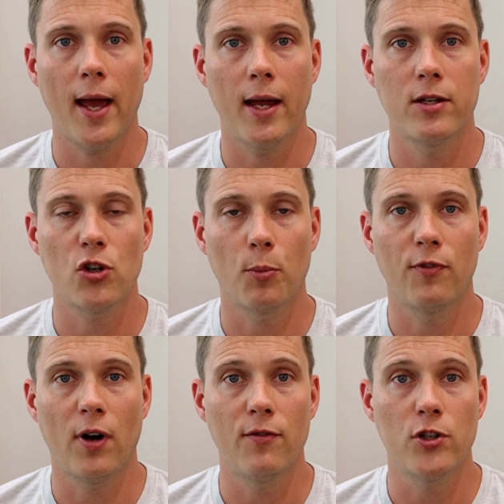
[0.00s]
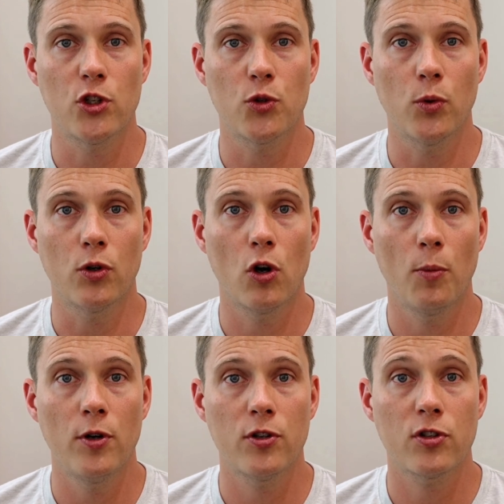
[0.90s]
at Shopify versus
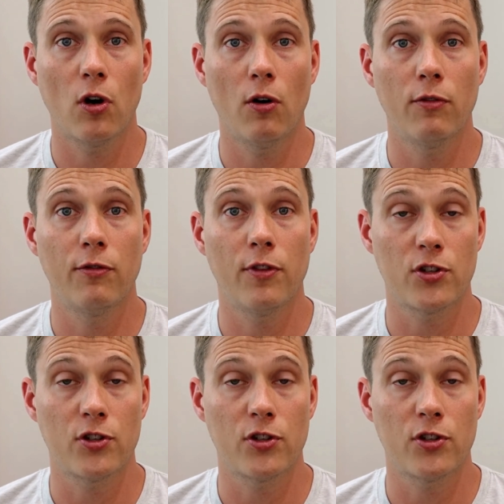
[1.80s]
WooCommerce of